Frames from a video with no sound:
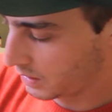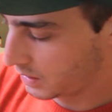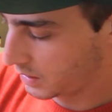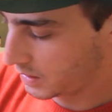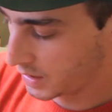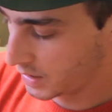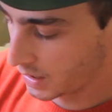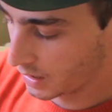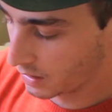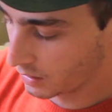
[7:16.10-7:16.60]

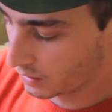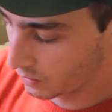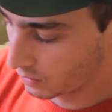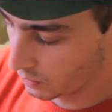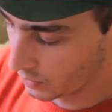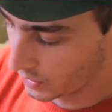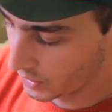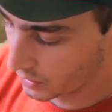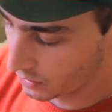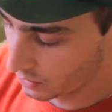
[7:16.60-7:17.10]
check
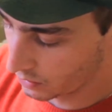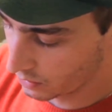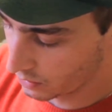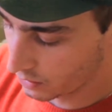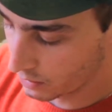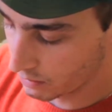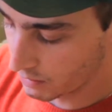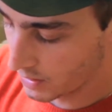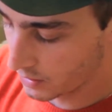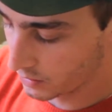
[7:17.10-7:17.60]
when you
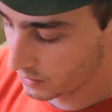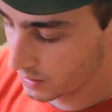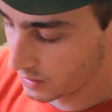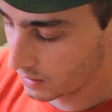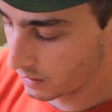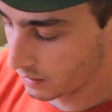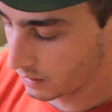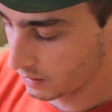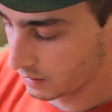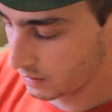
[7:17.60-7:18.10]
are
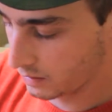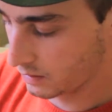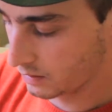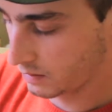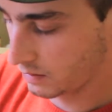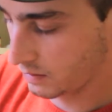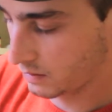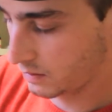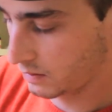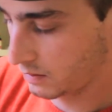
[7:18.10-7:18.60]
mounting this
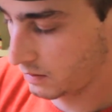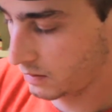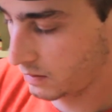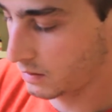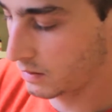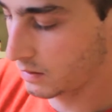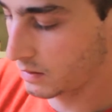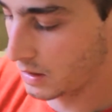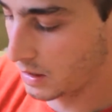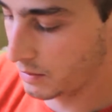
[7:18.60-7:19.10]

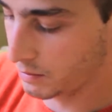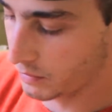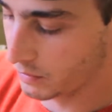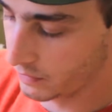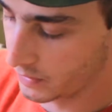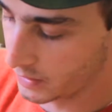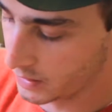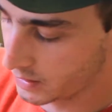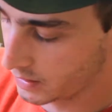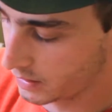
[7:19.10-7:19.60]
type
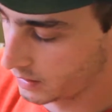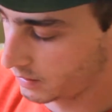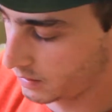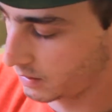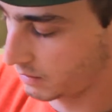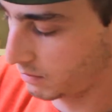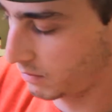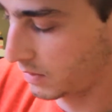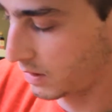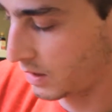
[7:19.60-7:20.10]
of a
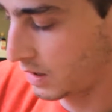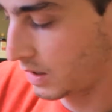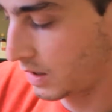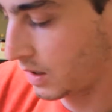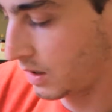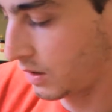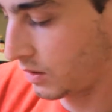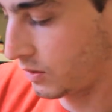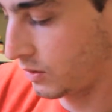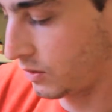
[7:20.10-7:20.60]
system
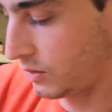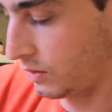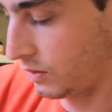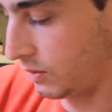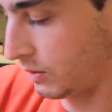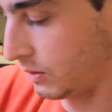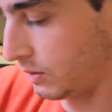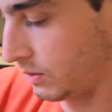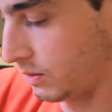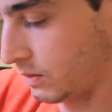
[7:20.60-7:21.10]

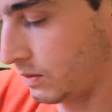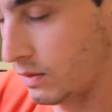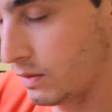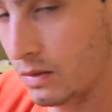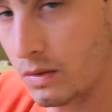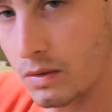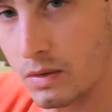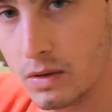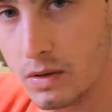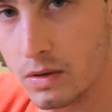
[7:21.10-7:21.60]
to
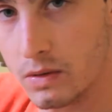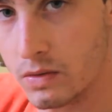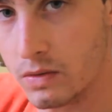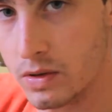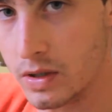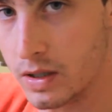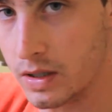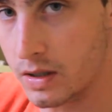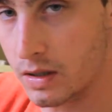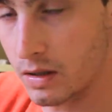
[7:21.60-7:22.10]

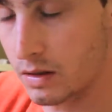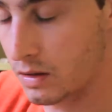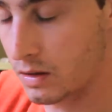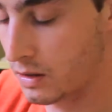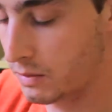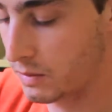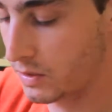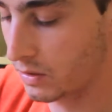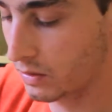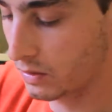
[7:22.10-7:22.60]
just
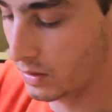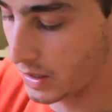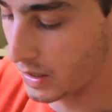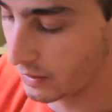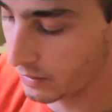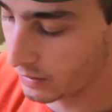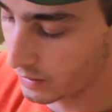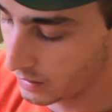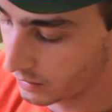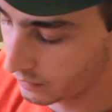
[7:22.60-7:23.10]
determine your eye
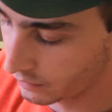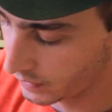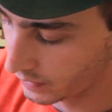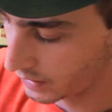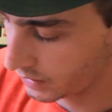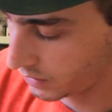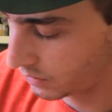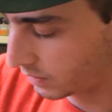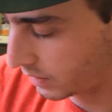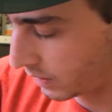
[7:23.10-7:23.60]
relief
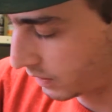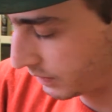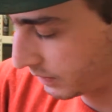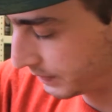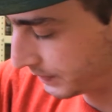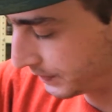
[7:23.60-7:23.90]
as well,